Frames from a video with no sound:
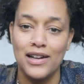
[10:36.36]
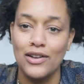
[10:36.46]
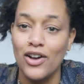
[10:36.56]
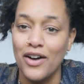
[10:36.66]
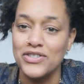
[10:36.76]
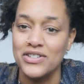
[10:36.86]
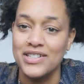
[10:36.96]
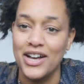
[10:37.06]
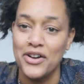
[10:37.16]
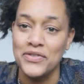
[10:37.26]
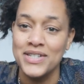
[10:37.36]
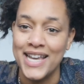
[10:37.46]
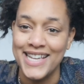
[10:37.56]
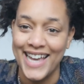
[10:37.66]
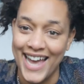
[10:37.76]
look after yourselves,
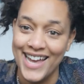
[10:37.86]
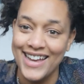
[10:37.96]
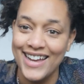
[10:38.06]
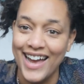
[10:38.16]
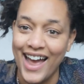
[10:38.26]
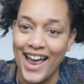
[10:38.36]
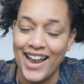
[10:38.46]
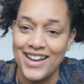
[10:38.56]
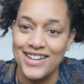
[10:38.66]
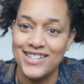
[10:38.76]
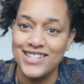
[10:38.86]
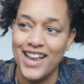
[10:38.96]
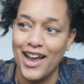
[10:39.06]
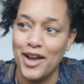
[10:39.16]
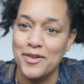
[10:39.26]
take care, and
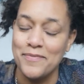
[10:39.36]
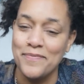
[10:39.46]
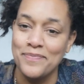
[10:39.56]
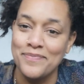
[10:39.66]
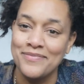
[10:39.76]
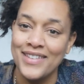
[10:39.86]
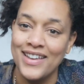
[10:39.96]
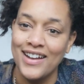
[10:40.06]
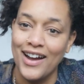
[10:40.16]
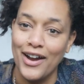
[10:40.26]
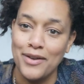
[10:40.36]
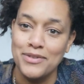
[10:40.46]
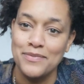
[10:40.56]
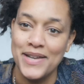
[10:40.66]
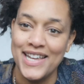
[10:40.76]
I
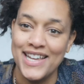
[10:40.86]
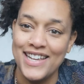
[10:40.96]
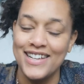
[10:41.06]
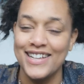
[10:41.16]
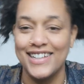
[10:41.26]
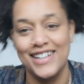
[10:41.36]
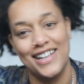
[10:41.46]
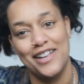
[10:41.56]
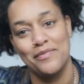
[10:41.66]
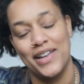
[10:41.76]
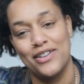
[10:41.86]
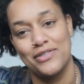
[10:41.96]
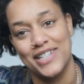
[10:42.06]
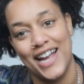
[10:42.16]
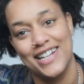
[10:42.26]
hope to be and make
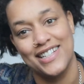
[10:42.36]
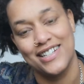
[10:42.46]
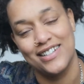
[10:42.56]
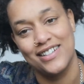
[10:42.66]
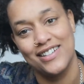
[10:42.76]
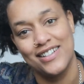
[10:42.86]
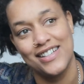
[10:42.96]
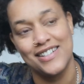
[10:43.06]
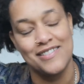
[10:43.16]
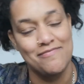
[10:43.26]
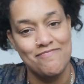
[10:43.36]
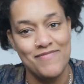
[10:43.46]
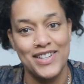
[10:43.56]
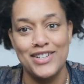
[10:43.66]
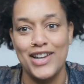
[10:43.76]
contact and
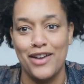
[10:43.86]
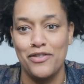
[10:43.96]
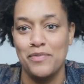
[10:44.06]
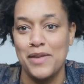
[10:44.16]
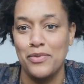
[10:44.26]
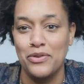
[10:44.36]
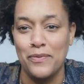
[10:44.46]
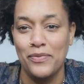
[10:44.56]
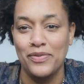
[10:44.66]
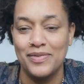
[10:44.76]
share with people,